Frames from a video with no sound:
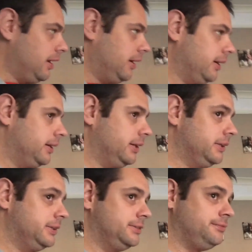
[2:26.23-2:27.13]

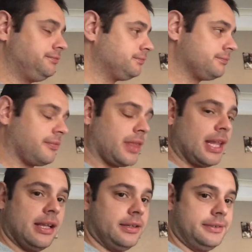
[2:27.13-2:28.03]
Friday,
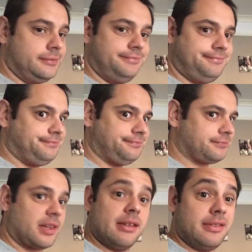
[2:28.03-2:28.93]
everyone loves a
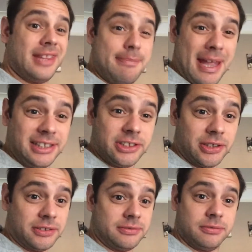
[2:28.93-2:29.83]
Friday. The
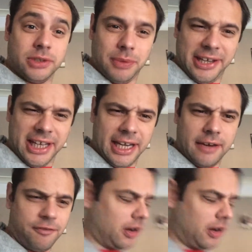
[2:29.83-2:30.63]
mental. Wonder where they get it